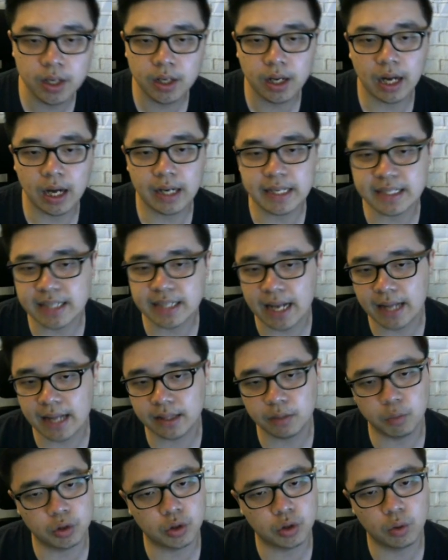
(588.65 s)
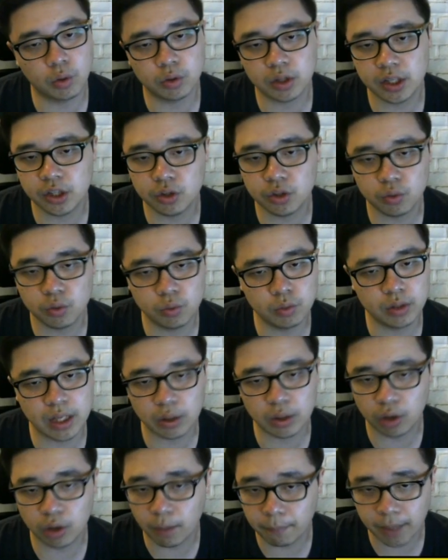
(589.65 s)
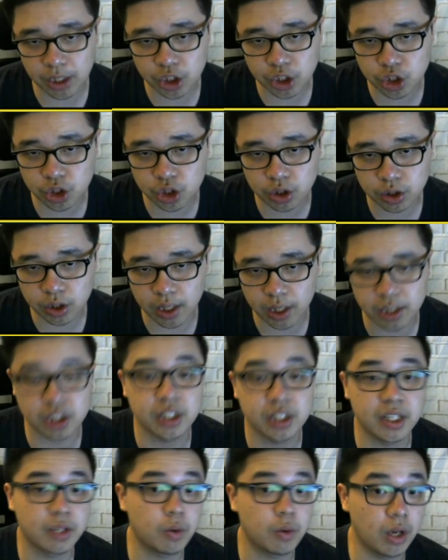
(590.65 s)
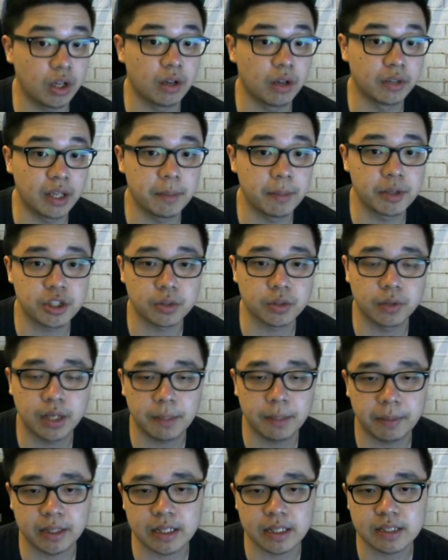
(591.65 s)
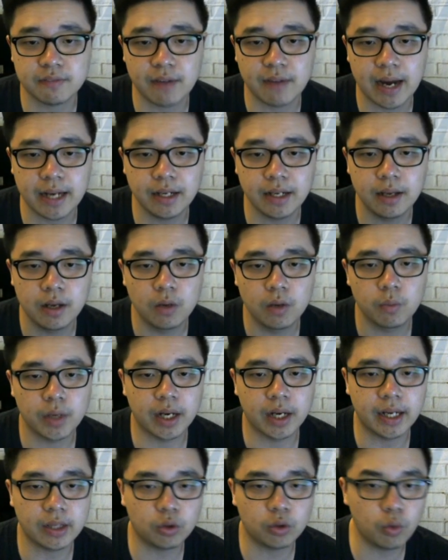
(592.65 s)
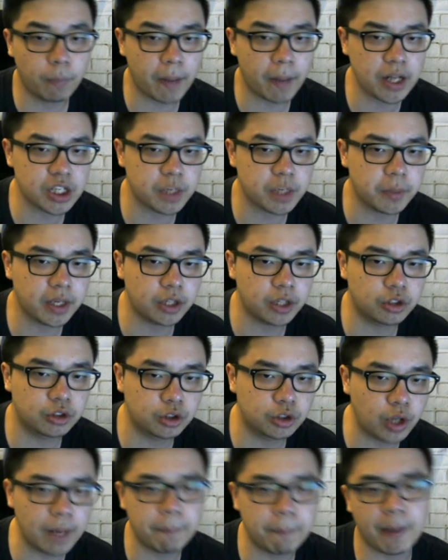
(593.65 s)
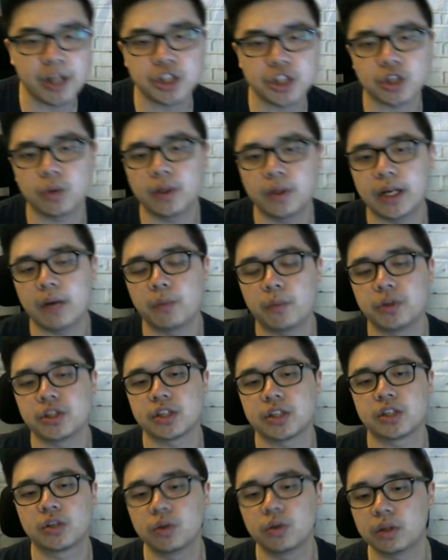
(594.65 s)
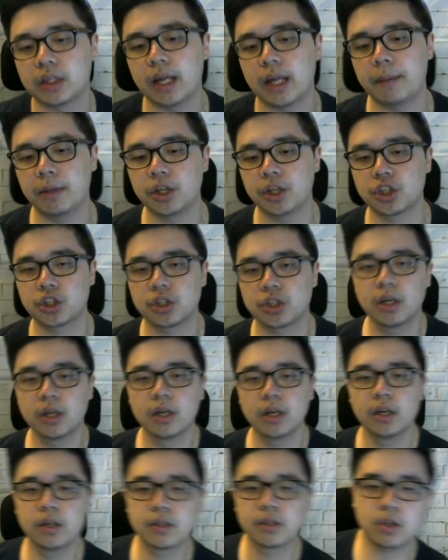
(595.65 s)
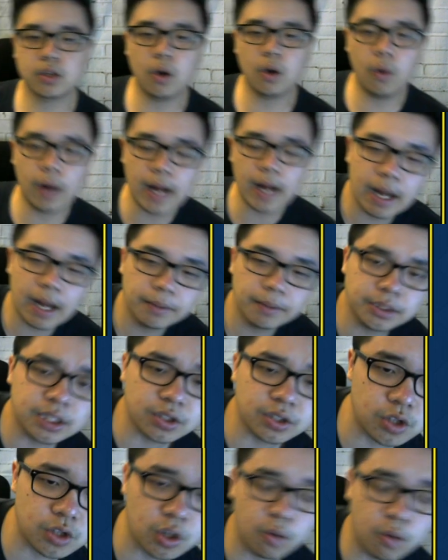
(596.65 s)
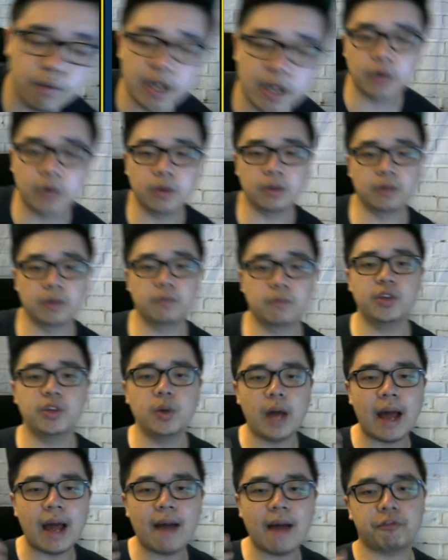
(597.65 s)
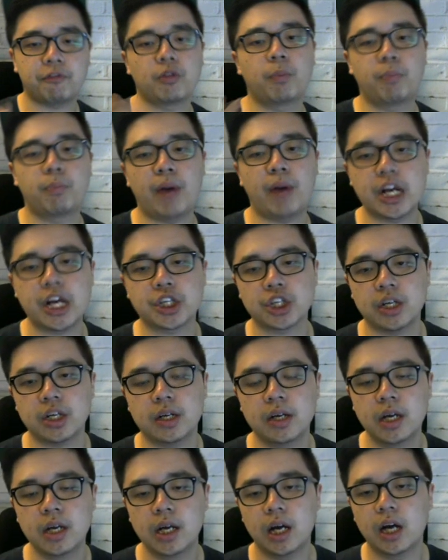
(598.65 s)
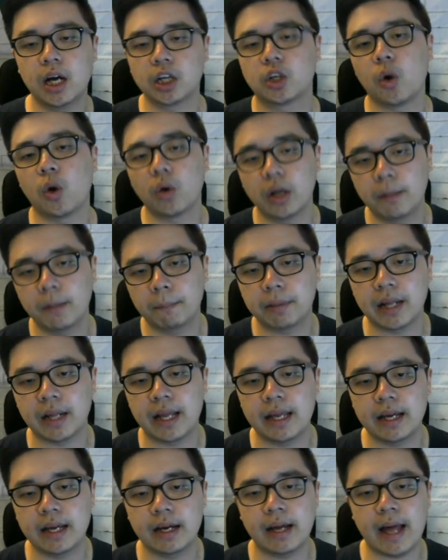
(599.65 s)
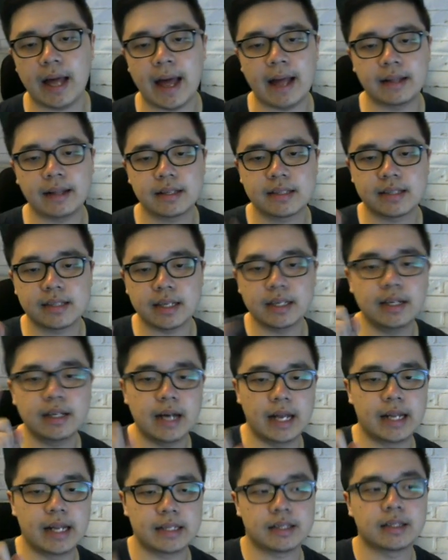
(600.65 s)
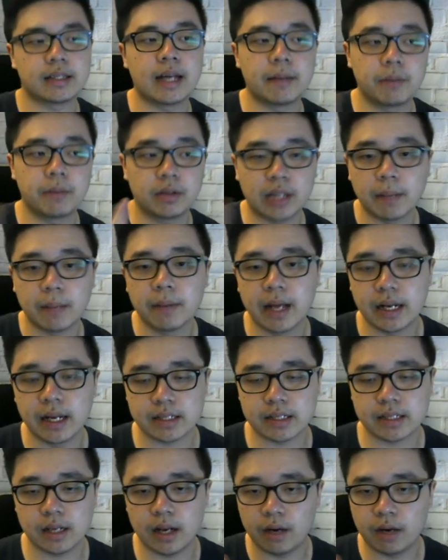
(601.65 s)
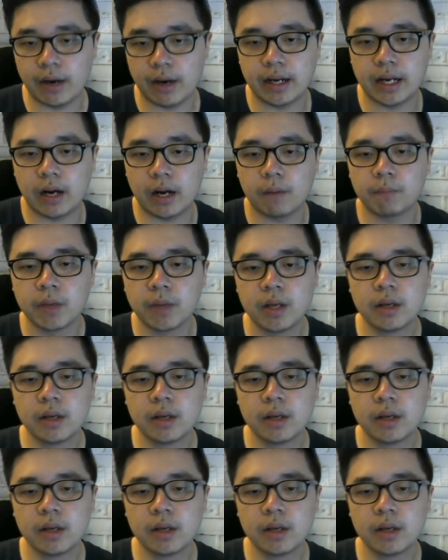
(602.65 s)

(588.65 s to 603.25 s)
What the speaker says: His skeleton will totally do not much. Actually did quite a lot of damage over there, but that's fine. We can get 2 punch, we can get 3 punch over there, which is good damage. So this is also very good. You have to pressure a golem player at single elixir time, not double elixir like right now.